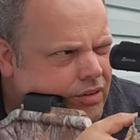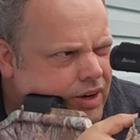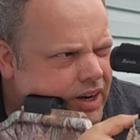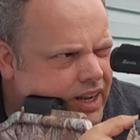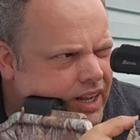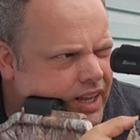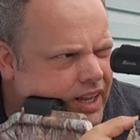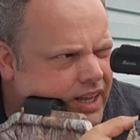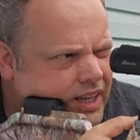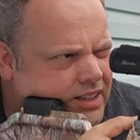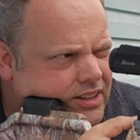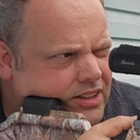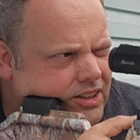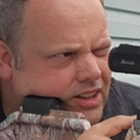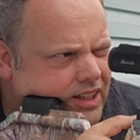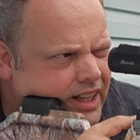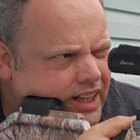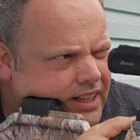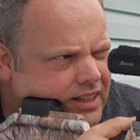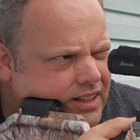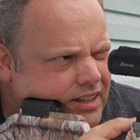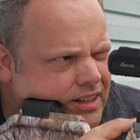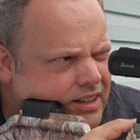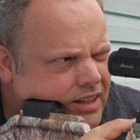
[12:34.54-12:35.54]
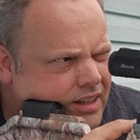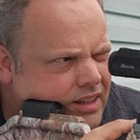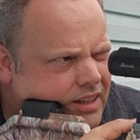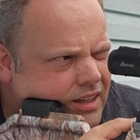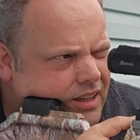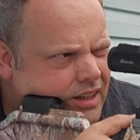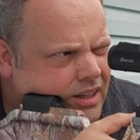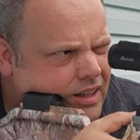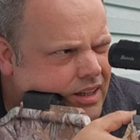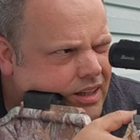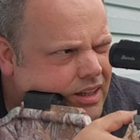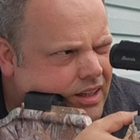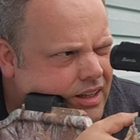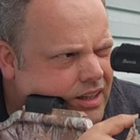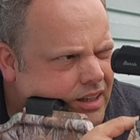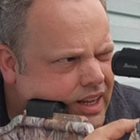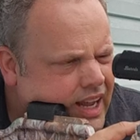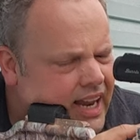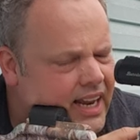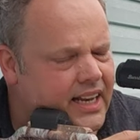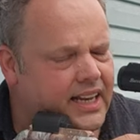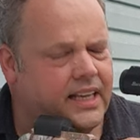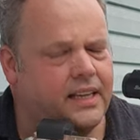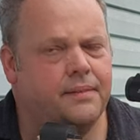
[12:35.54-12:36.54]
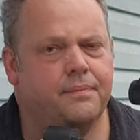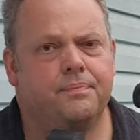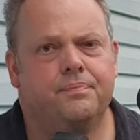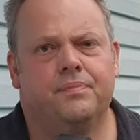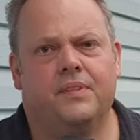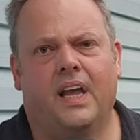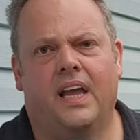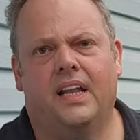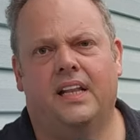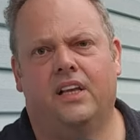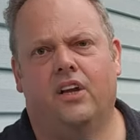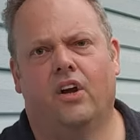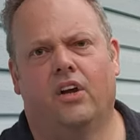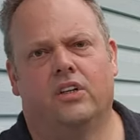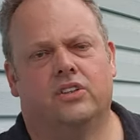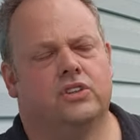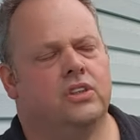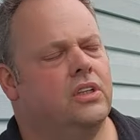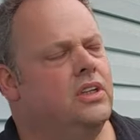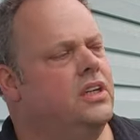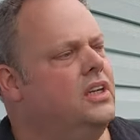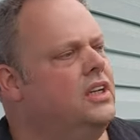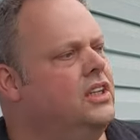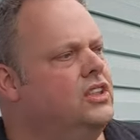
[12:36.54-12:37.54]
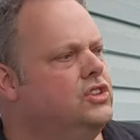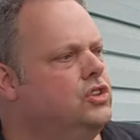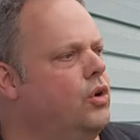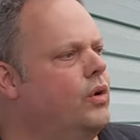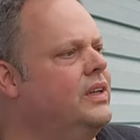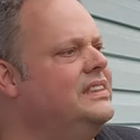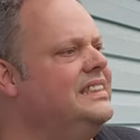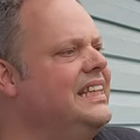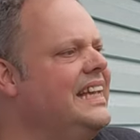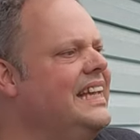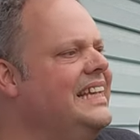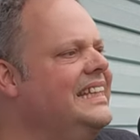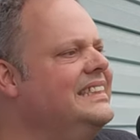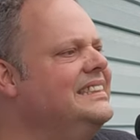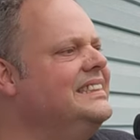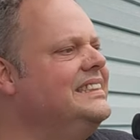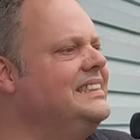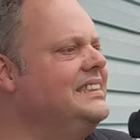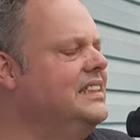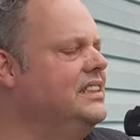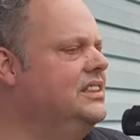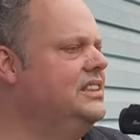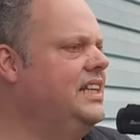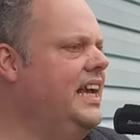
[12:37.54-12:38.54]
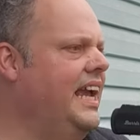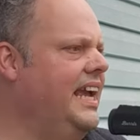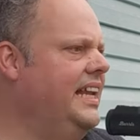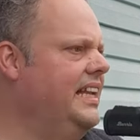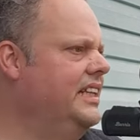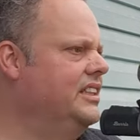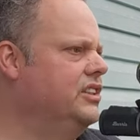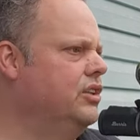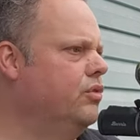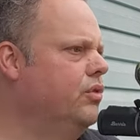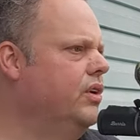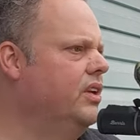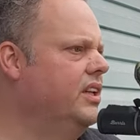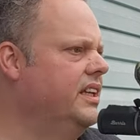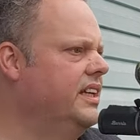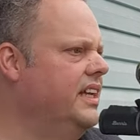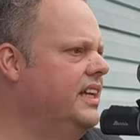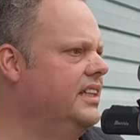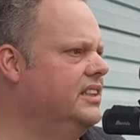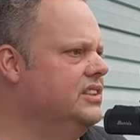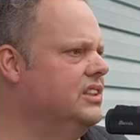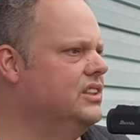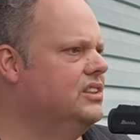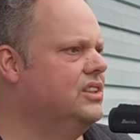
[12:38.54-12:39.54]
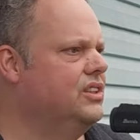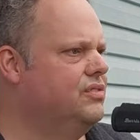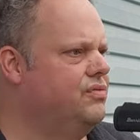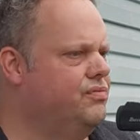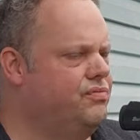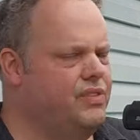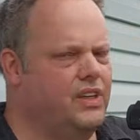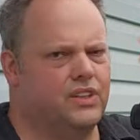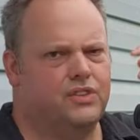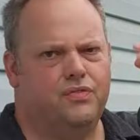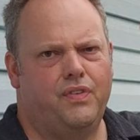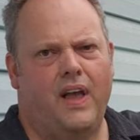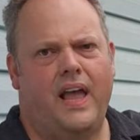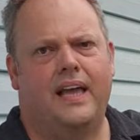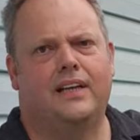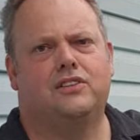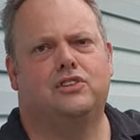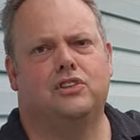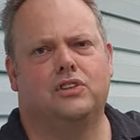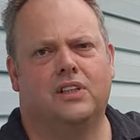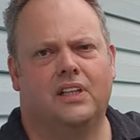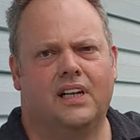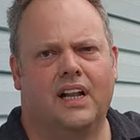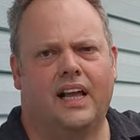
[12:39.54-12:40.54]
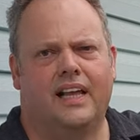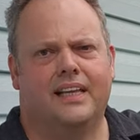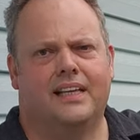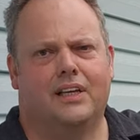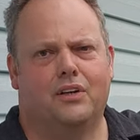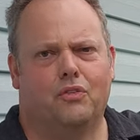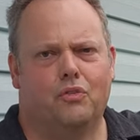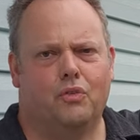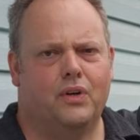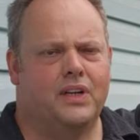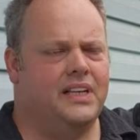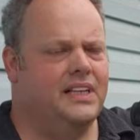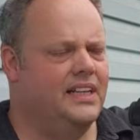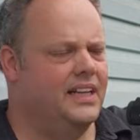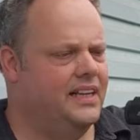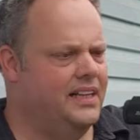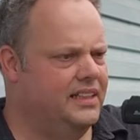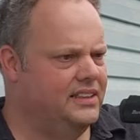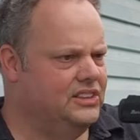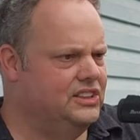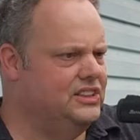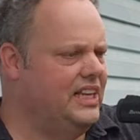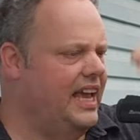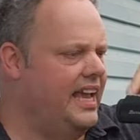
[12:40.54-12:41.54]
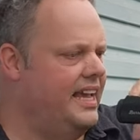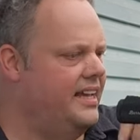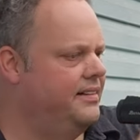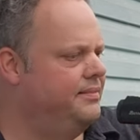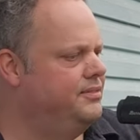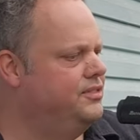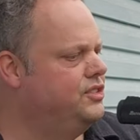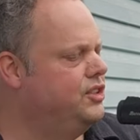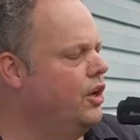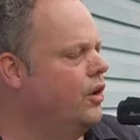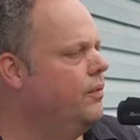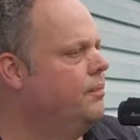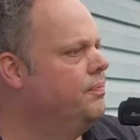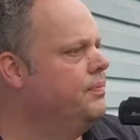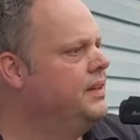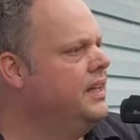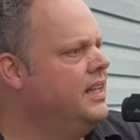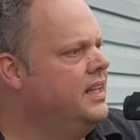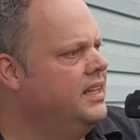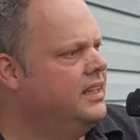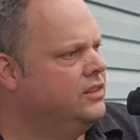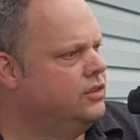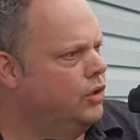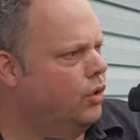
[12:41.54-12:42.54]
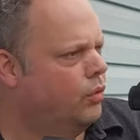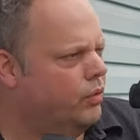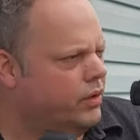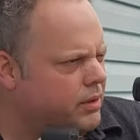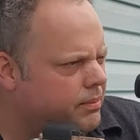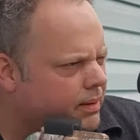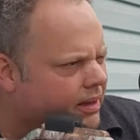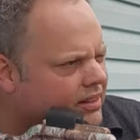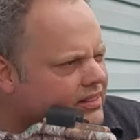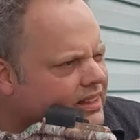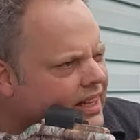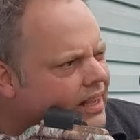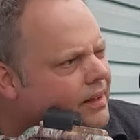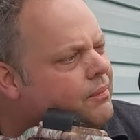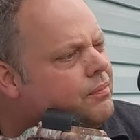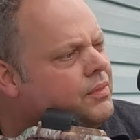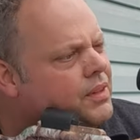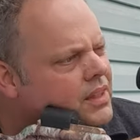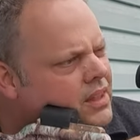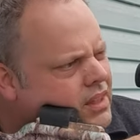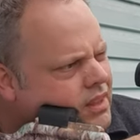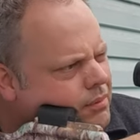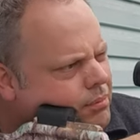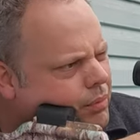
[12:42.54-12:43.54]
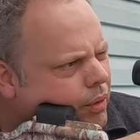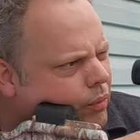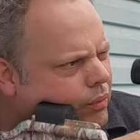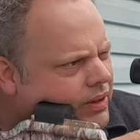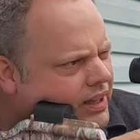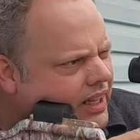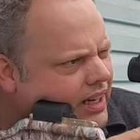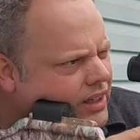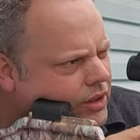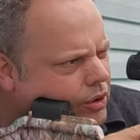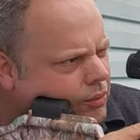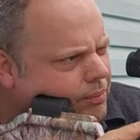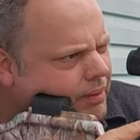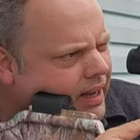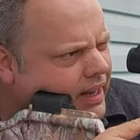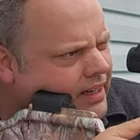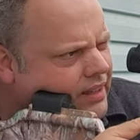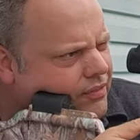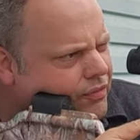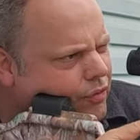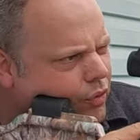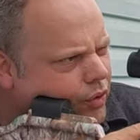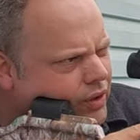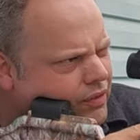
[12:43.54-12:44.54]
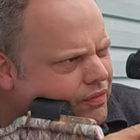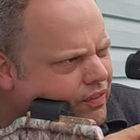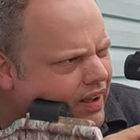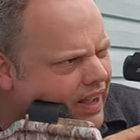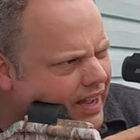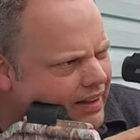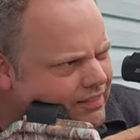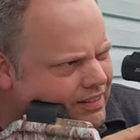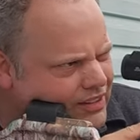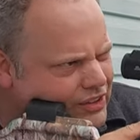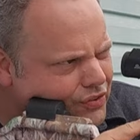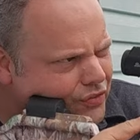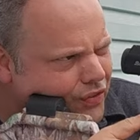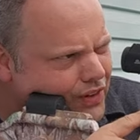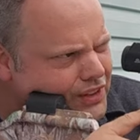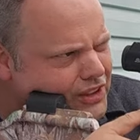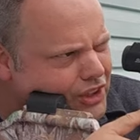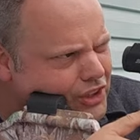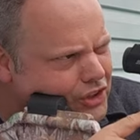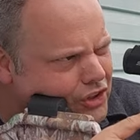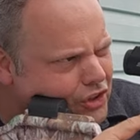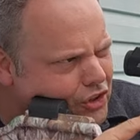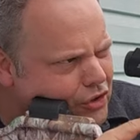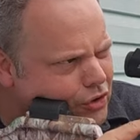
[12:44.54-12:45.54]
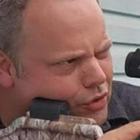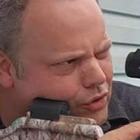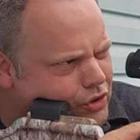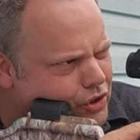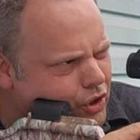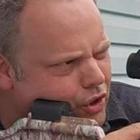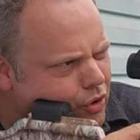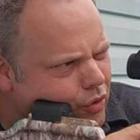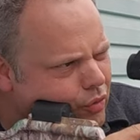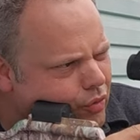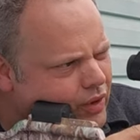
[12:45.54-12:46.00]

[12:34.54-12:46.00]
And click. 80 yards. So it's instantaneous. It really is. It's faster than I can read it and say it. So don't worry about that. But we got to go back to 45. It's fun to do, too.